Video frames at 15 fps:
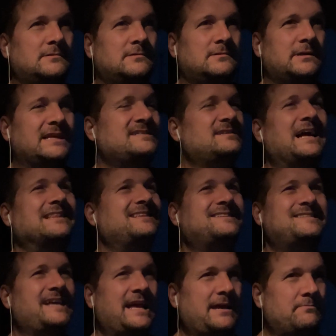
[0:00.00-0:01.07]
It's not the
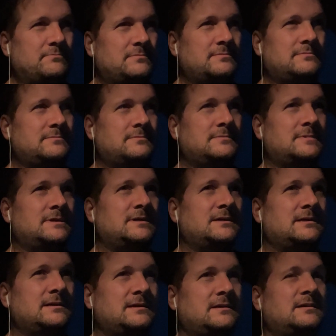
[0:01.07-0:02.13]
same.
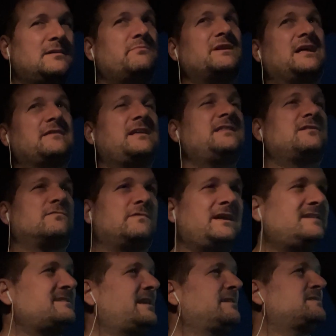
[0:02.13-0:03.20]
But I think the
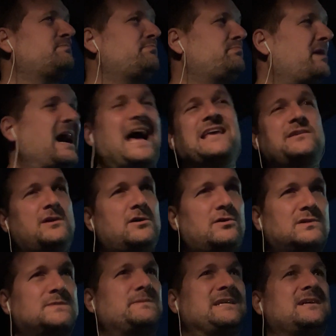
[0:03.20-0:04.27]
reason it's PiYo
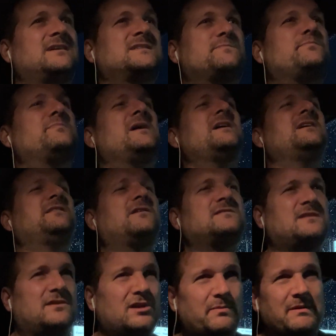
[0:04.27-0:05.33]
is because there's a
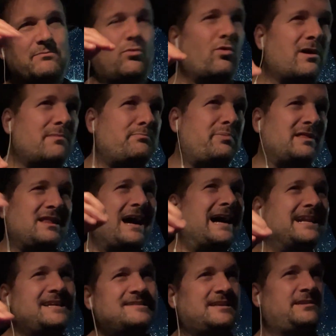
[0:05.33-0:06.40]
little bit more
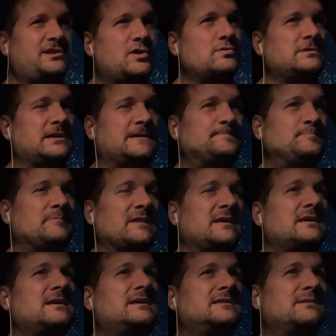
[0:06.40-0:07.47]
Pilates than yoga.
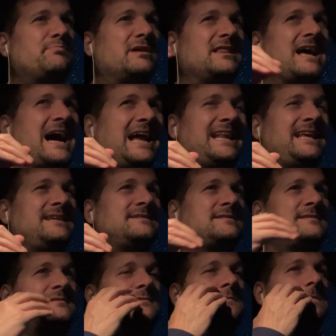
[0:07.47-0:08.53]
The Pilates,